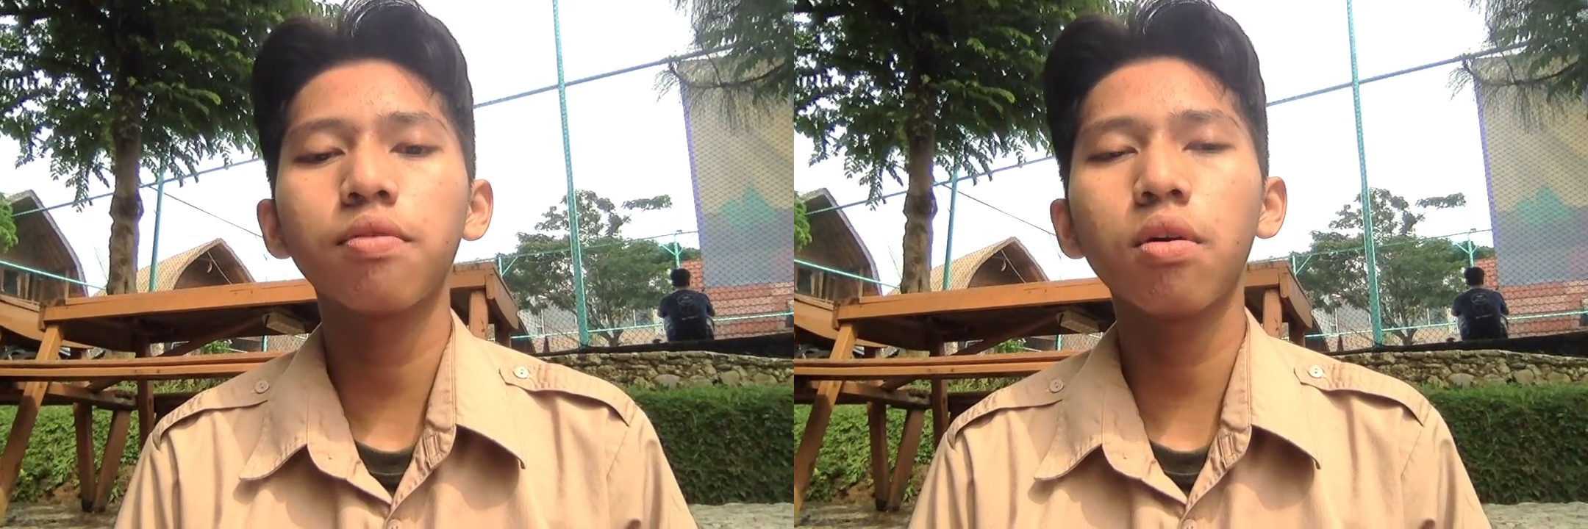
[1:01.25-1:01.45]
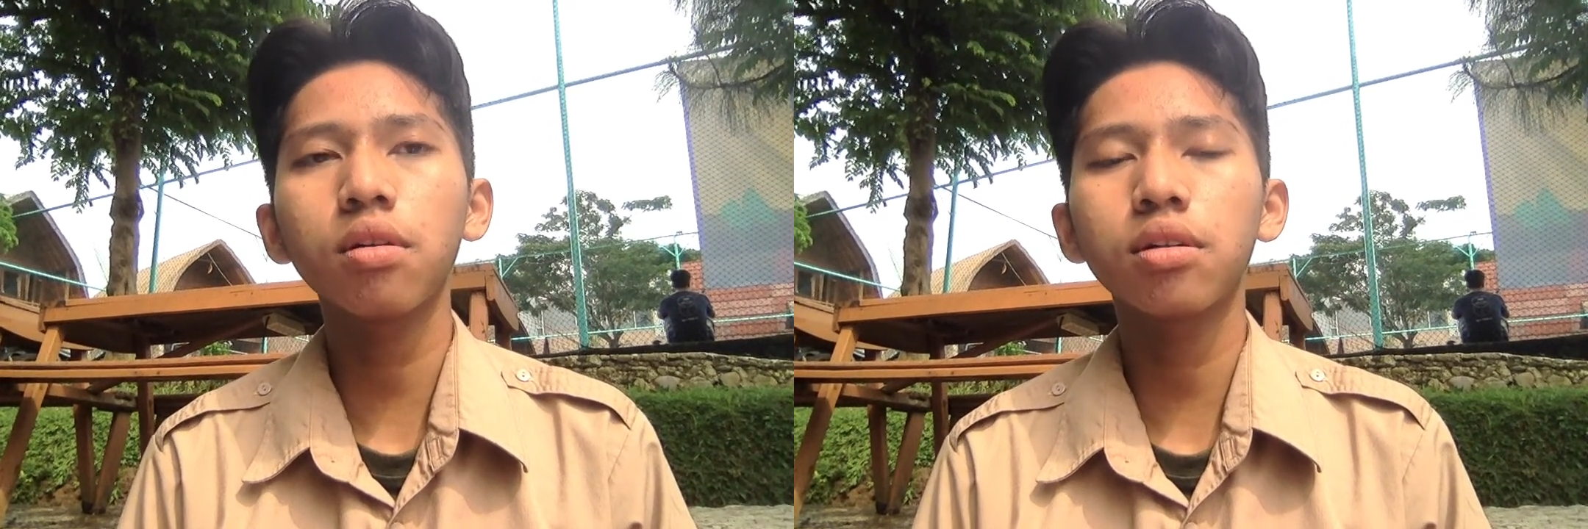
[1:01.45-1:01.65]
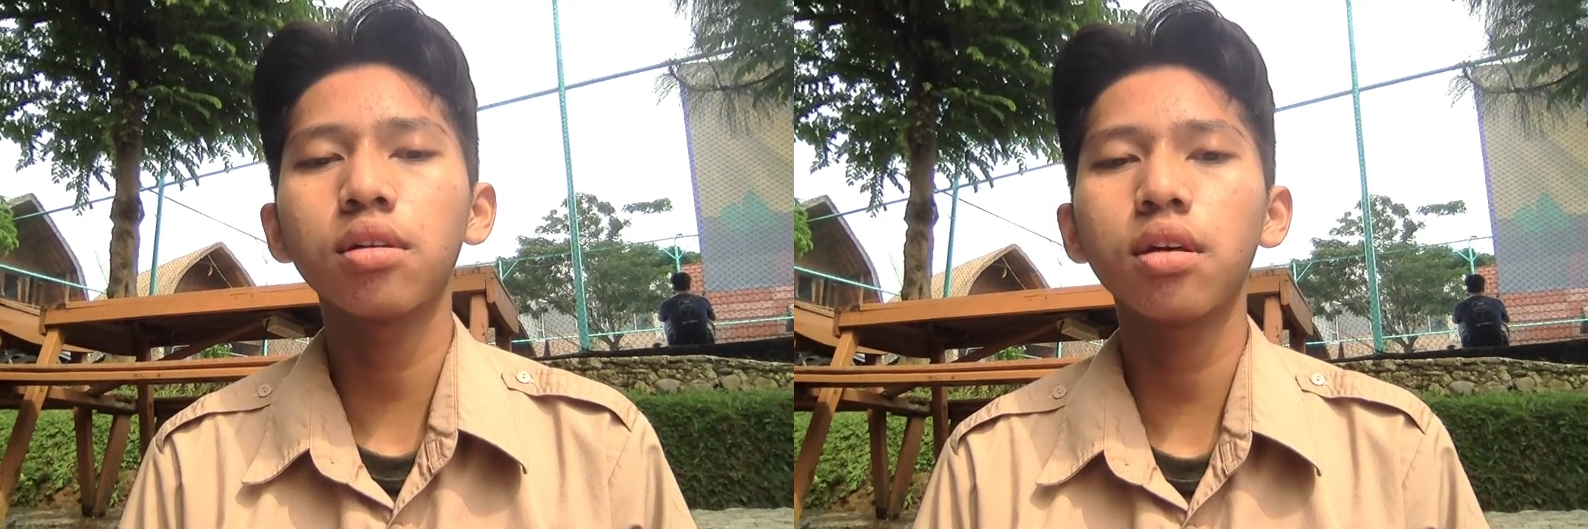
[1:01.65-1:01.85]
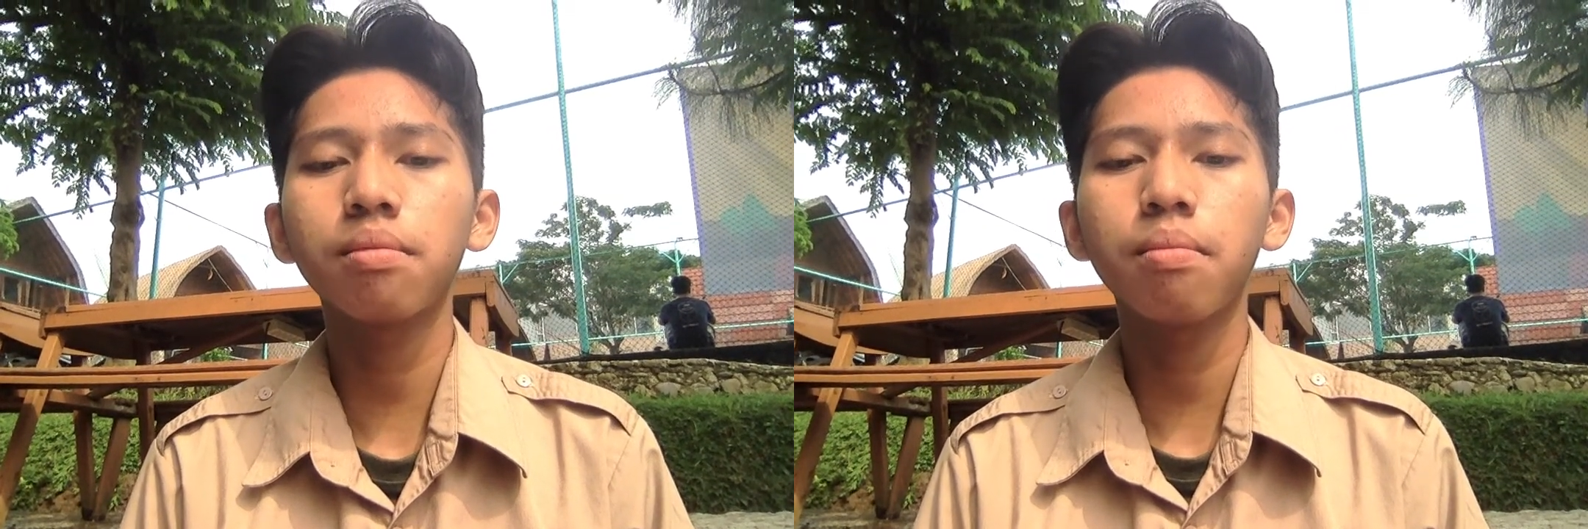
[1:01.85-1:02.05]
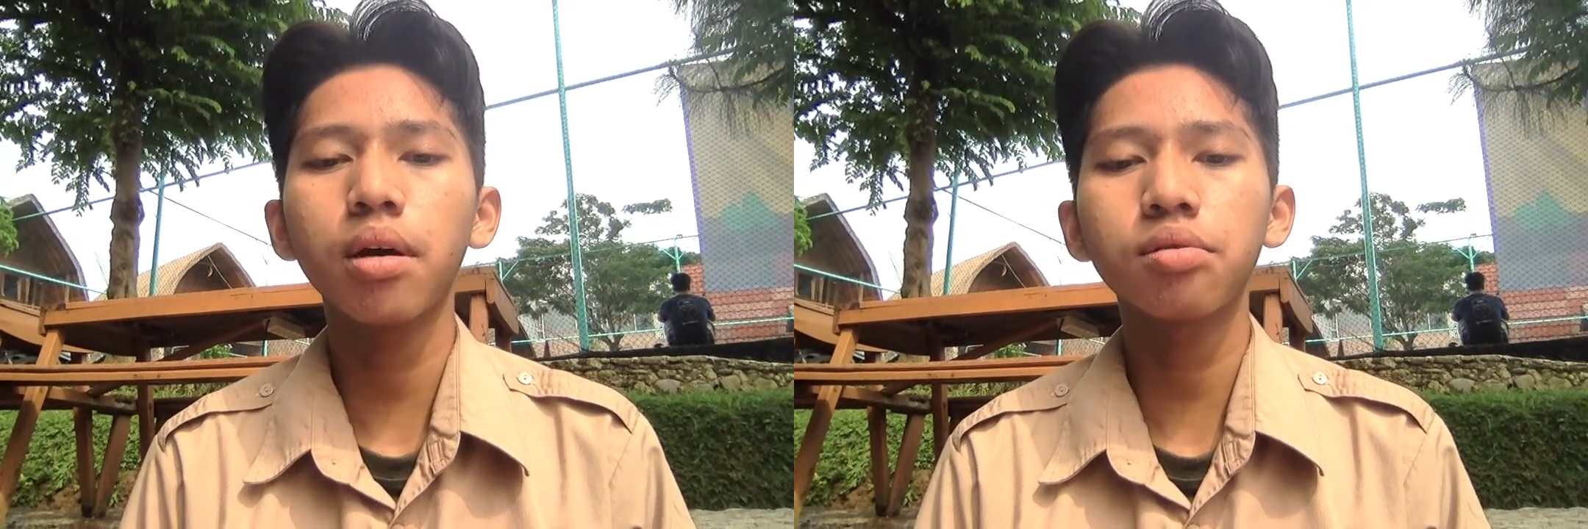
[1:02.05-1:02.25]
volcanic
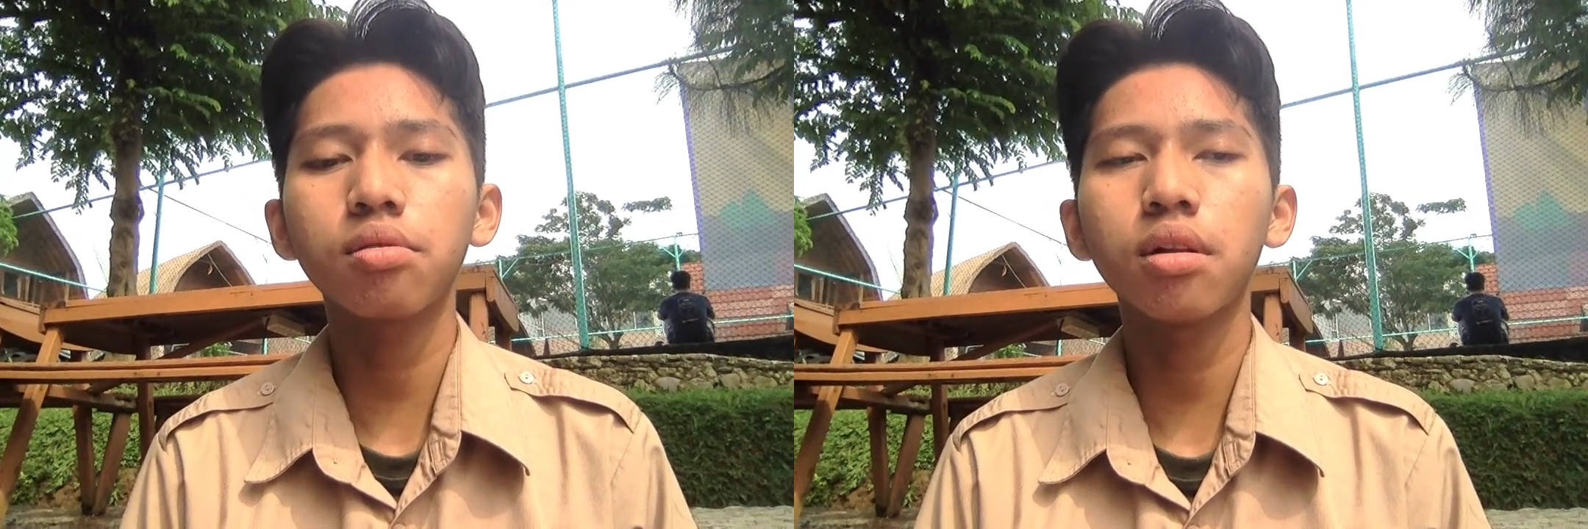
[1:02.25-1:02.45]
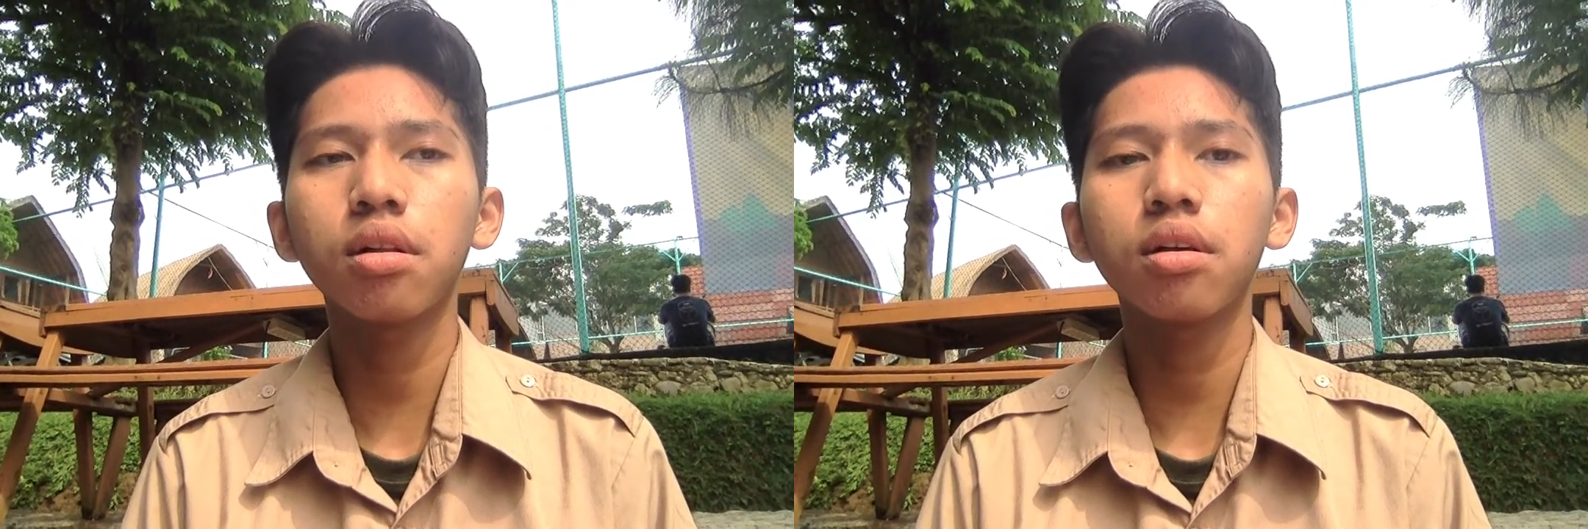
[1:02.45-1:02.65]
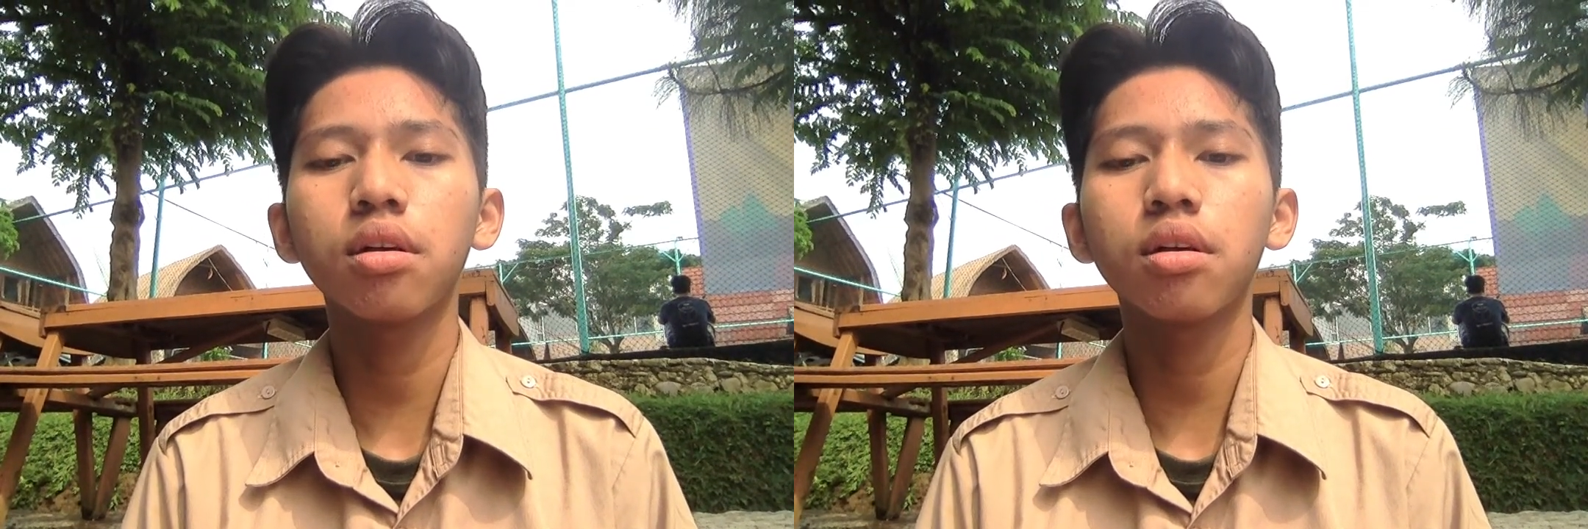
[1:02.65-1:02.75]
material